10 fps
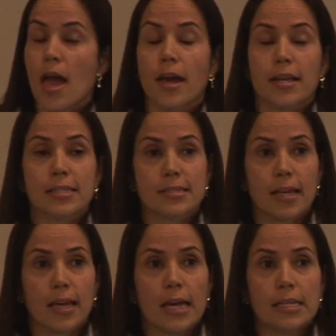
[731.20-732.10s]
and I
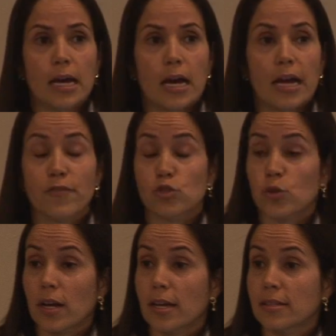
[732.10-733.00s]
said, uh, "Have you
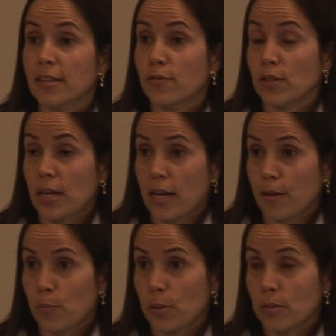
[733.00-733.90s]
tried giving
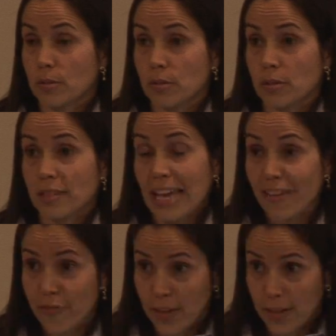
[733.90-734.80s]
up
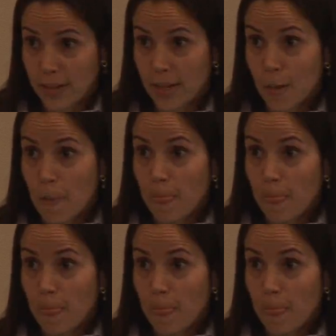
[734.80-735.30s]
caffeine?"